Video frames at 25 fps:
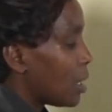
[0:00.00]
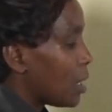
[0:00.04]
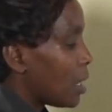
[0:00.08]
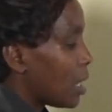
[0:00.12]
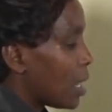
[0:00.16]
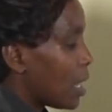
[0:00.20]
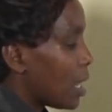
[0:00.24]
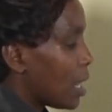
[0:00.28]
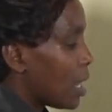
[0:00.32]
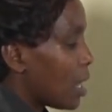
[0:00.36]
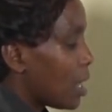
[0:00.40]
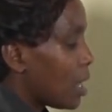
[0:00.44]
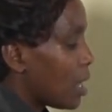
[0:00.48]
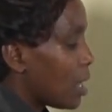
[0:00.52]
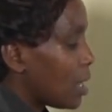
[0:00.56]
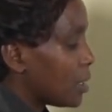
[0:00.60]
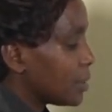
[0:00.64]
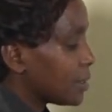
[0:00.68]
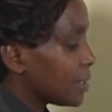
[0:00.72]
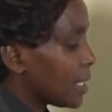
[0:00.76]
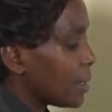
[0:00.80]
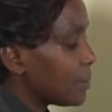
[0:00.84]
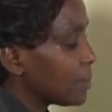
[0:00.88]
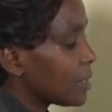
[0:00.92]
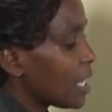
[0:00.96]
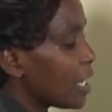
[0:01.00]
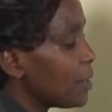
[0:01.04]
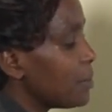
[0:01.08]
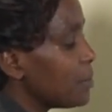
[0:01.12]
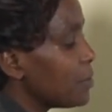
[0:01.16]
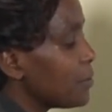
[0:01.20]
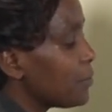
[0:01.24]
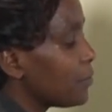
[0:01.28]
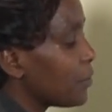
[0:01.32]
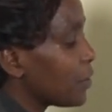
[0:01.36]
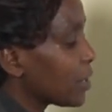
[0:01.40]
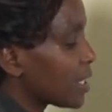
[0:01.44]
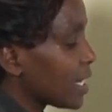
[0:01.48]
sometimes
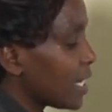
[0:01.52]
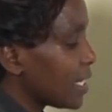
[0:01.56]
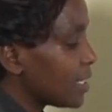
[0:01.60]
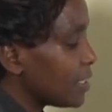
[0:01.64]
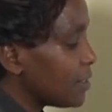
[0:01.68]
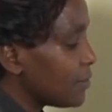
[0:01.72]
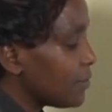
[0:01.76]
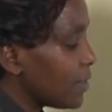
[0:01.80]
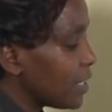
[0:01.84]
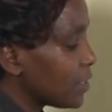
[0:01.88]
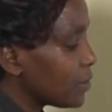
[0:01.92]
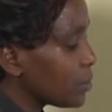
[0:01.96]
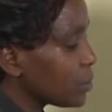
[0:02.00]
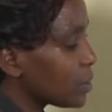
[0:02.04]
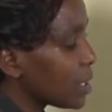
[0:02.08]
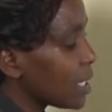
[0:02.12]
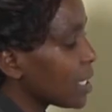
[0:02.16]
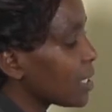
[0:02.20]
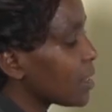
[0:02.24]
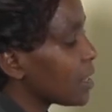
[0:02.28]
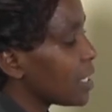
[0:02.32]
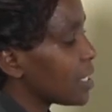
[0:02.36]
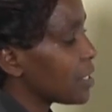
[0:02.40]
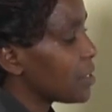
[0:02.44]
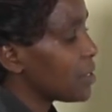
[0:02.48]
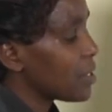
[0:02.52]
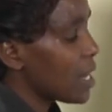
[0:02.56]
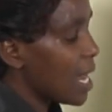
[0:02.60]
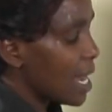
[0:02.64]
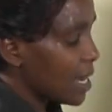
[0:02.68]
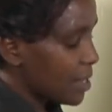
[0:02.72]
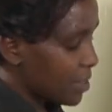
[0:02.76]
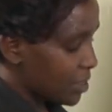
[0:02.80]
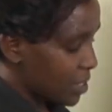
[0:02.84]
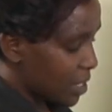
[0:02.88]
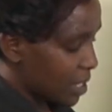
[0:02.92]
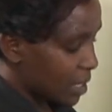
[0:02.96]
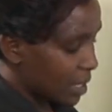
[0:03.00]
you forget even to take the
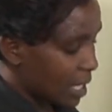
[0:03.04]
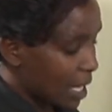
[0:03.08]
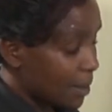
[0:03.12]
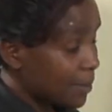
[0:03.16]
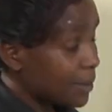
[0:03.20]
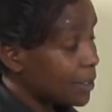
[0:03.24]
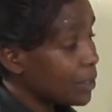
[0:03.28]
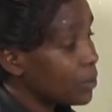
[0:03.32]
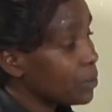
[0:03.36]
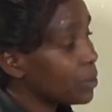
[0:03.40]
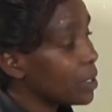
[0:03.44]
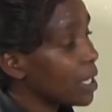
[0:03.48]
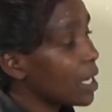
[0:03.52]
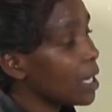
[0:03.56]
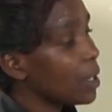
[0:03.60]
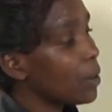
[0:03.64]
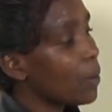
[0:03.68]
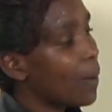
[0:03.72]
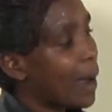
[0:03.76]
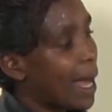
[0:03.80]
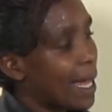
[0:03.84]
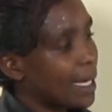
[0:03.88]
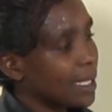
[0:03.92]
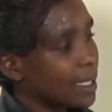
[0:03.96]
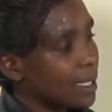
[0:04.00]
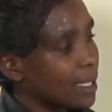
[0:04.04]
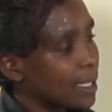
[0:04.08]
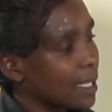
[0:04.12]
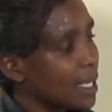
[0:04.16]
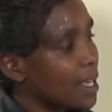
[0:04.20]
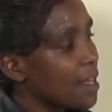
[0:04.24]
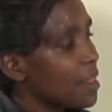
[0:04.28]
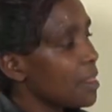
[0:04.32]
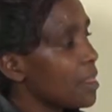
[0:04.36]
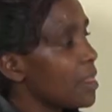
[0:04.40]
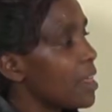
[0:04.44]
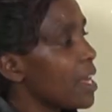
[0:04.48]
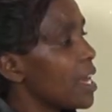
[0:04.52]
drug 3 times, you take once,
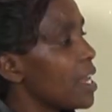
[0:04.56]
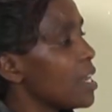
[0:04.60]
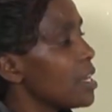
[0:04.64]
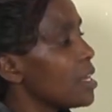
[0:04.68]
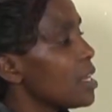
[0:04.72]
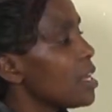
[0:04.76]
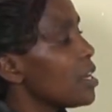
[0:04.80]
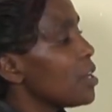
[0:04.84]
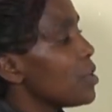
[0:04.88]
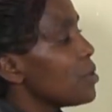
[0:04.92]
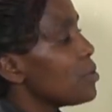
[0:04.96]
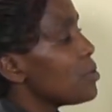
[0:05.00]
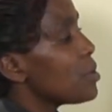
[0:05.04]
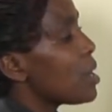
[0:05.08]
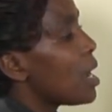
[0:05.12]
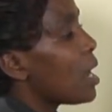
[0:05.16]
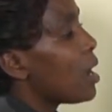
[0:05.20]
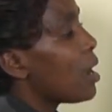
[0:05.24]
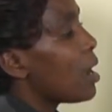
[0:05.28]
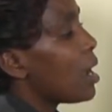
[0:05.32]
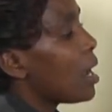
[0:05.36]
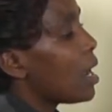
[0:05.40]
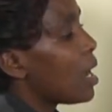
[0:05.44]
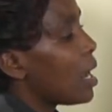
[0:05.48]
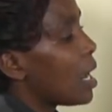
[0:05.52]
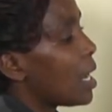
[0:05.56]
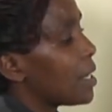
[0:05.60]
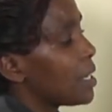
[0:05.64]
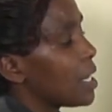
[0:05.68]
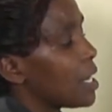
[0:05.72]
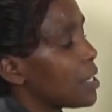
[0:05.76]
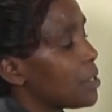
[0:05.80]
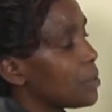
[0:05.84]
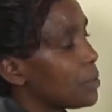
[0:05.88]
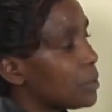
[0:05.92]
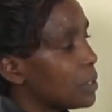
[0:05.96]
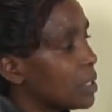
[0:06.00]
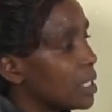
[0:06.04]
then you are
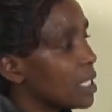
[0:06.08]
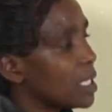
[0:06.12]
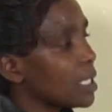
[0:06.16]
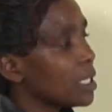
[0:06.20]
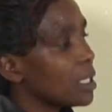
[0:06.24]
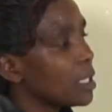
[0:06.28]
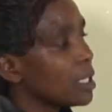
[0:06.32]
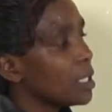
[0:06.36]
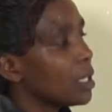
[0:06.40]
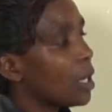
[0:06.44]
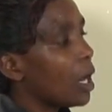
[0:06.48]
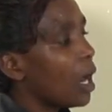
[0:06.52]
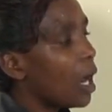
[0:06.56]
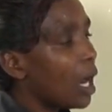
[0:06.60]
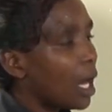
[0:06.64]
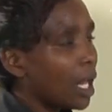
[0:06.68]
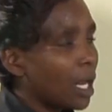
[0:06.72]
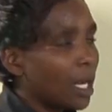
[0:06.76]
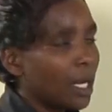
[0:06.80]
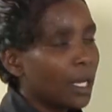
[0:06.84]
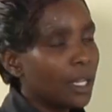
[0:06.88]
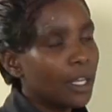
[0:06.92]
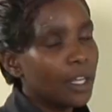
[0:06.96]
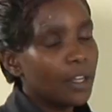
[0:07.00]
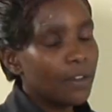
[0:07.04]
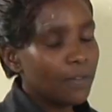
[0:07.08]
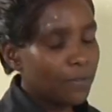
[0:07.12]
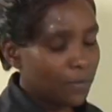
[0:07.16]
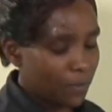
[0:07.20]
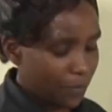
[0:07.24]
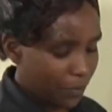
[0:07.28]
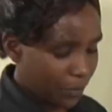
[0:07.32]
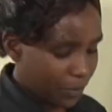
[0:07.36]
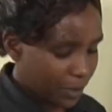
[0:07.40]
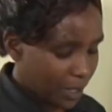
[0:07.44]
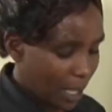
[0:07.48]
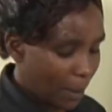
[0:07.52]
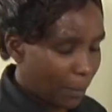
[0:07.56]
underdosing. Or
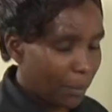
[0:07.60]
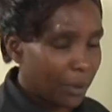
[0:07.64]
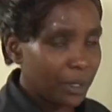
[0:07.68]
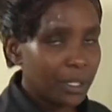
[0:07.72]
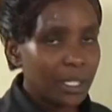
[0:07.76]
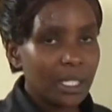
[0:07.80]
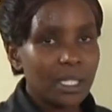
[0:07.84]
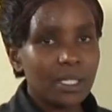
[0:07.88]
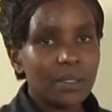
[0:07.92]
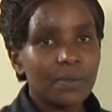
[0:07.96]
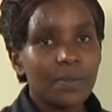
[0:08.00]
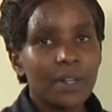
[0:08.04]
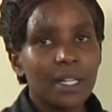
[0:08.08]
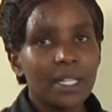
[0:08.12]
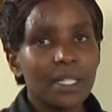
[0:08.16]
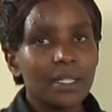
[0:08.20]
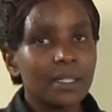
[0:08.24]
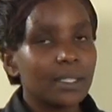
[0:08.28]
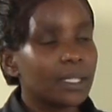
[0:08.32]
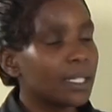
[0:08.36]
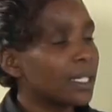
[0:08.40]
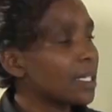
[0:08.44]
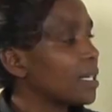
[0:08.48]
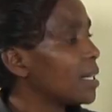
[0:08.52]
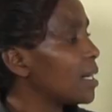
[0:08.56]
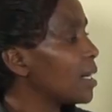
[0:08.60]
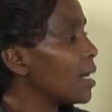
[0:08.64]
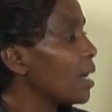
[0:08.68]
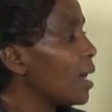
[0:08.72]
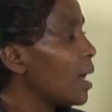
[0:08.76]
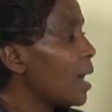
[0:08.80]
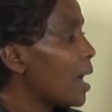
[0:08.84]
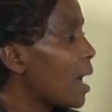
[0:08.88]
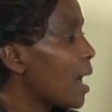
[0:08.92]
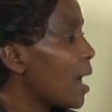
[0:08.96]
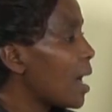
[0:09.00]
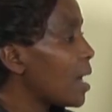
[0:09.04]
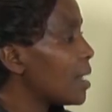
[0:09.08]
if somebody is very sick
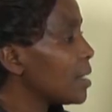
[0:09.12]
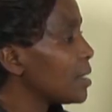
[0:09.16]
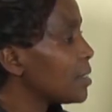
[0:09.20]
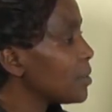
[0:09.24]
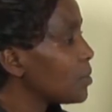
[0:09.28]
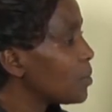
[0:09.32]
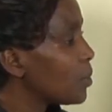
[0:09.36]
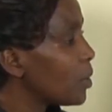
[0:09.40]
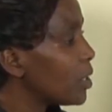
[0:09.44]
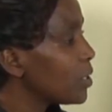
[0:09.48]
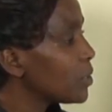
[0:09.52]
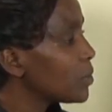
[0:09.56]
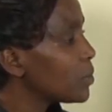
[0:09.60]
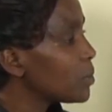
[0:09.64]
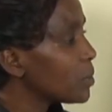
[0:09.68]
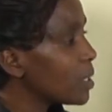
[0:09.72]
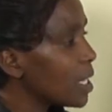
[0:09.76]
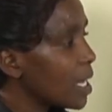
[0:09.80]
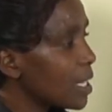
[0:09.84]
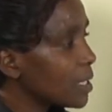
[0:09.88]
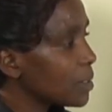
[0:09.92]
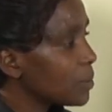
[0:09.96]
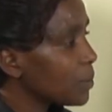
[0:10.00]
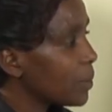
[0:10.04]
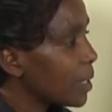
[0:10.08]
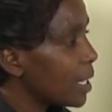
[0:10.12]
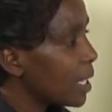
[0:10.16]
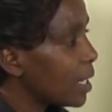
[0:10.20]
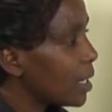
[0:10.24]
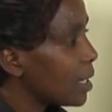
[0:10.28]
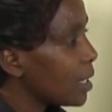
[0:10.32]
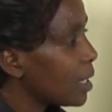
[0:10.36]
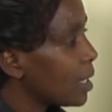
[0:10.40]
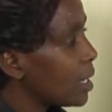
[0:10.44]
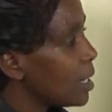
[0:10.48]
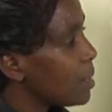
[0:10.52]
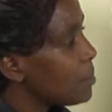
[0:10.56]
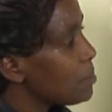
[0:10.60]
and you want to get
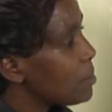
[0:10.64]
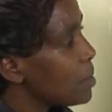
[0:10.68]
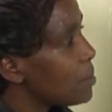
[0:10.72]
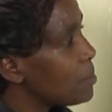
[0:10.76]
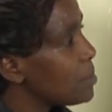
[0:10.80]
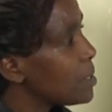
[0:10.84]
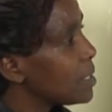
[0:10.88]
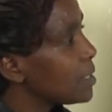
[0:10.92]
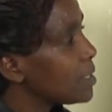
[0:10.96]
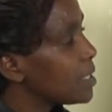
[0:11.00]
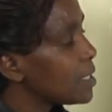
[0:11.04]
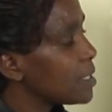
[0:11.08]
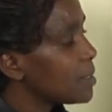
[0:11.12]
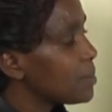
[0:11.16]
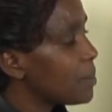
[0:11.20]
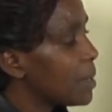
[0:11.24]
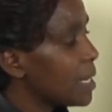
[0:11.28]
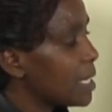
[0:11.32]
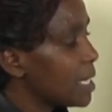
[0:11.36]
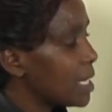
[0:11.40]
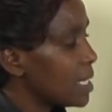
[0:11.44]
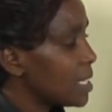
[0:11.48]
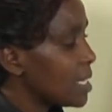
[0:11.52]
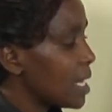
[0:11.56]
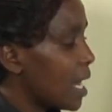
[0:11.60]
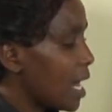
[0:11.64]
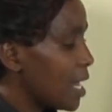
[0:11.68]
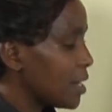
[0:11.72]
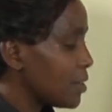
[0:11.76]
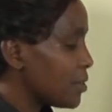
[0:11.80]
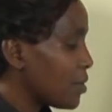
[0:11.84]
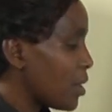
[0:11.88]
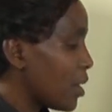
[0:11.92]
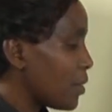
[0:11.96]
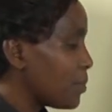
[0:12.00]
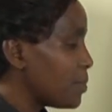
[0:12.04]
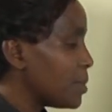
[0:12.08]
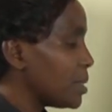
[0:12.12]
well, maybe it is malaria and
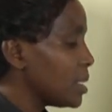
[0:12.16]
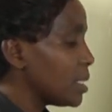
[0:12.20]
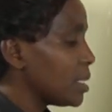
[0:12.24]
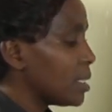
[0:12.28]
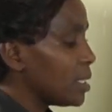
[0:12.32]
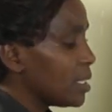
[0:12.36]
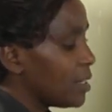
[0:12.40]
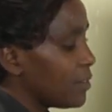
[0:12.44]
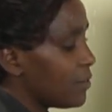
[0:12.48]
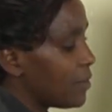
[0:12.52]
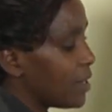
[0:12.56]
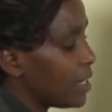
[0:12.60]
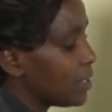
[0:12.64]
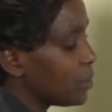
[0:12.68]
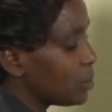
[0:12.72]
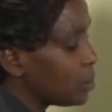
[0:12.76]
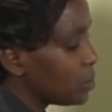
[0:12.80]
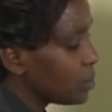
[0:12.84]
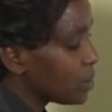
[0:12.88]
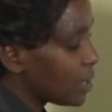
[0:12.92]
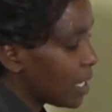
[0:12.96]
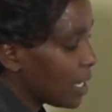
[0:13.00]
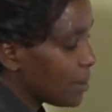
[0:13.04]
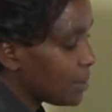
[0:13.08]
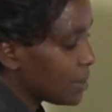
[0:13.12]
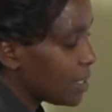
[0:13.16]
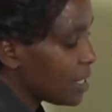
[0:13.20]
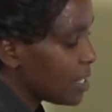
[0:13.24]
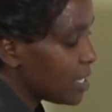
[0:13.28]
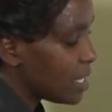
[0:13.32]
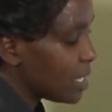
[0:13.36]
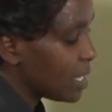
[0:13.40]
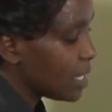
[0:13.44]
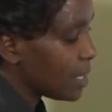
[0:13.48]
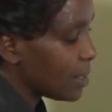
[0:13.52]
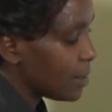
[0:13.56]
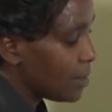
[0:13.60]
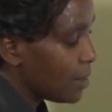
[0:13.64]
you have been given 2 times
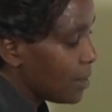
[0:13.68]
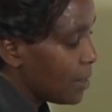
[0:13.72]
3,